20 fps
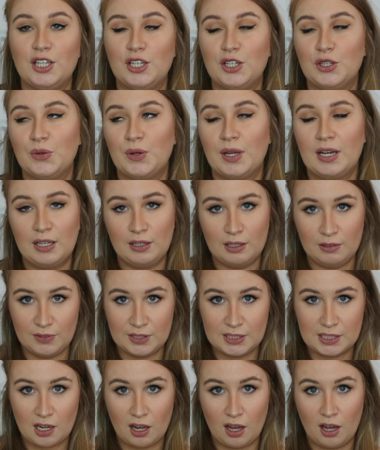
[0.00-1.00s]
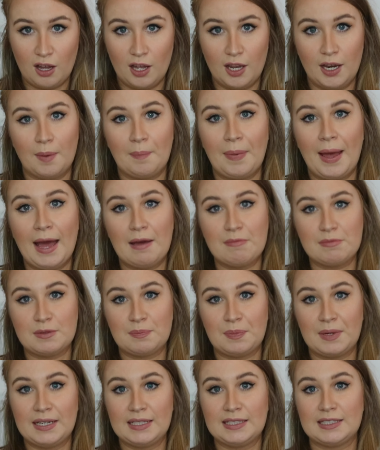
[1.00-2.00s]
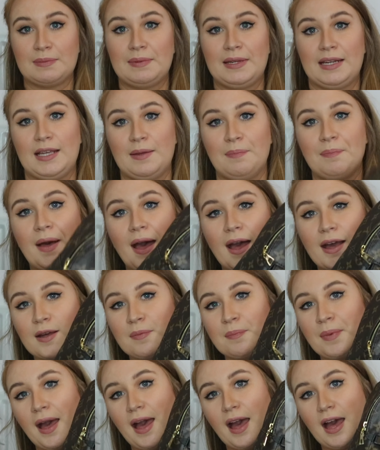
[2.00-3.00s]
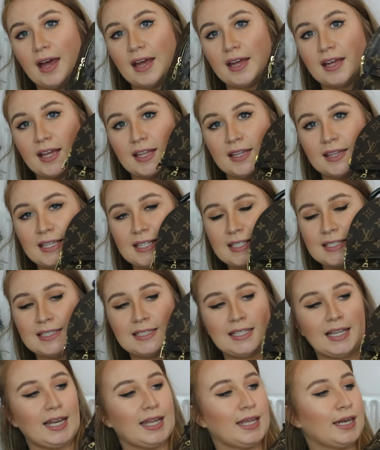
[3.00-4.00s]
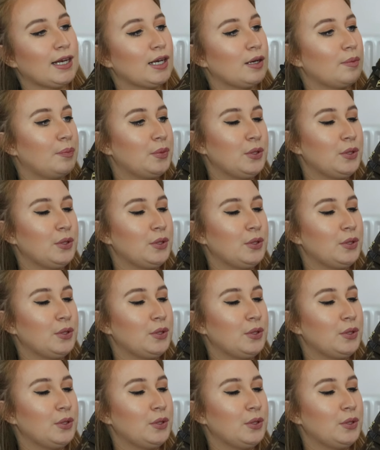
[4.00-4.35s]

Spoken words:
new Louis Vuitton Palm Springs mini backpack. This little